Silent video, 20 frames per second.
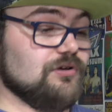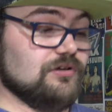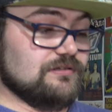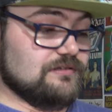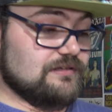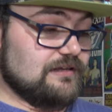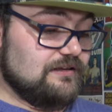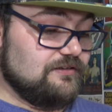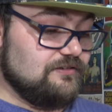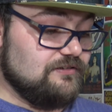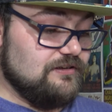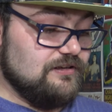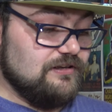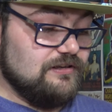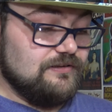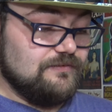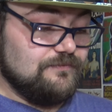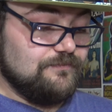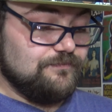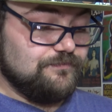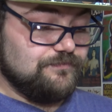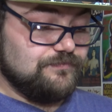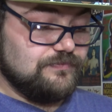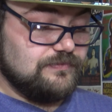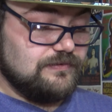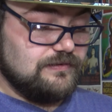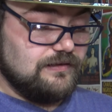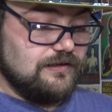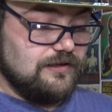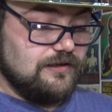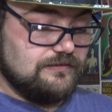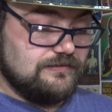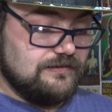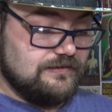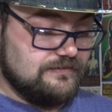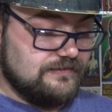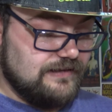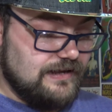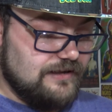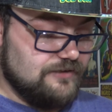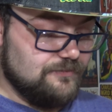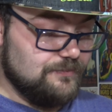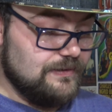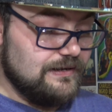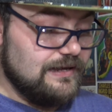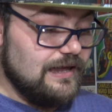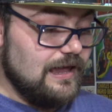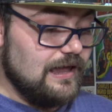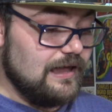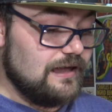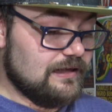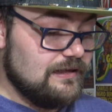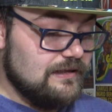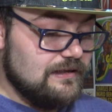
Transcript: good disc uh, in this case. But yeah,